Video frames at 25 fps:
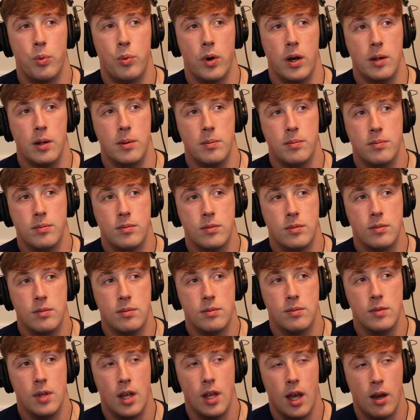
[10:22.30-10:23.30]
But
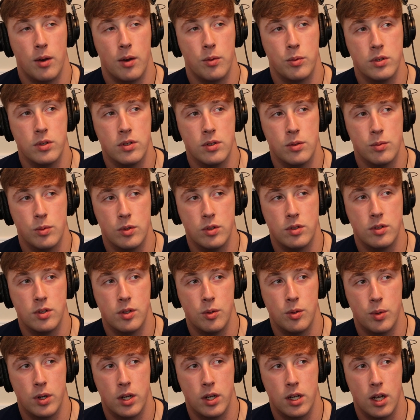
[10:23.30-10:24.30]
yeah, we'll
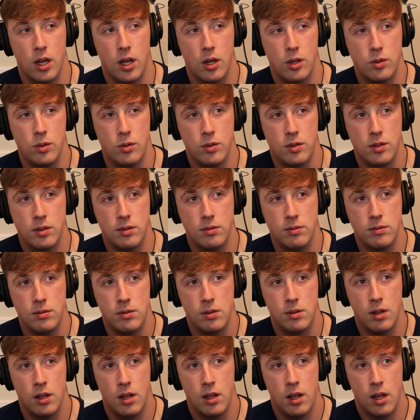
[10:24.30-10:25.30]
see where it goes
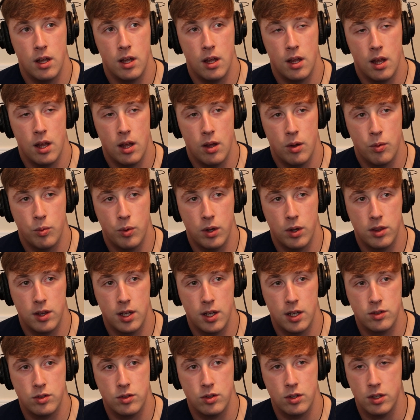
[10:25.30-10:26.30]
and what
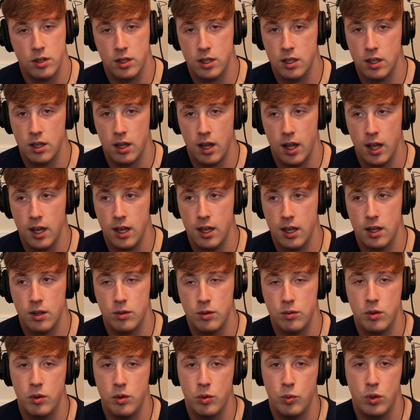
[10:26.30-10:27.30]
things are looking like,
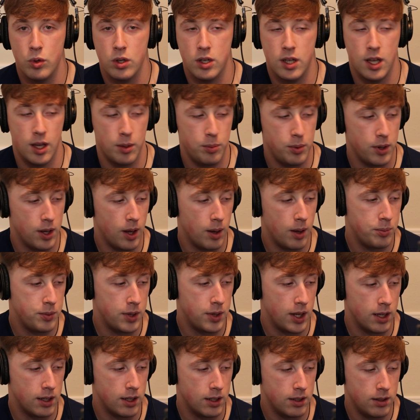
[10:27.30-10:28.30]
and we'll keep you
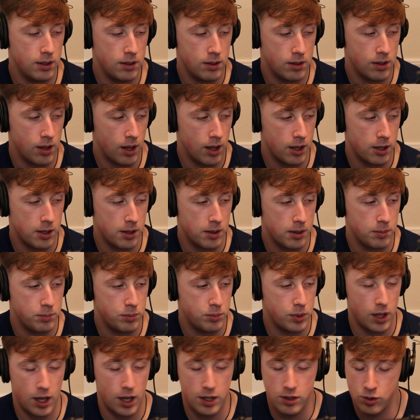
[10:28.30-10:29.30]
updated.
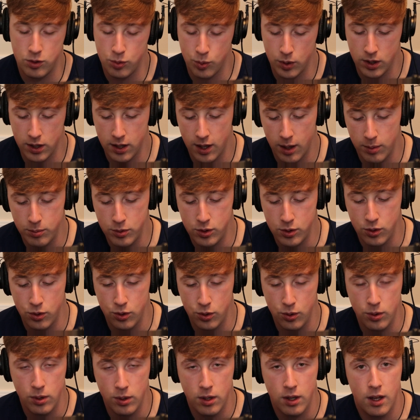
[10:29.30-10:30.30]
But I just wanted to come to
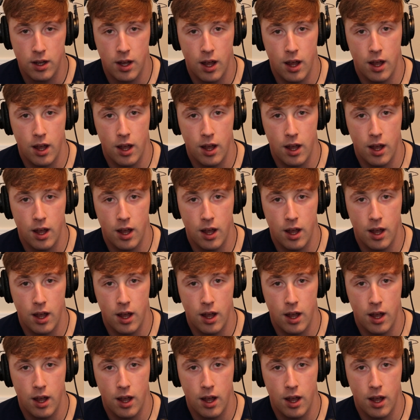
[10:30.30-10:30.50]
you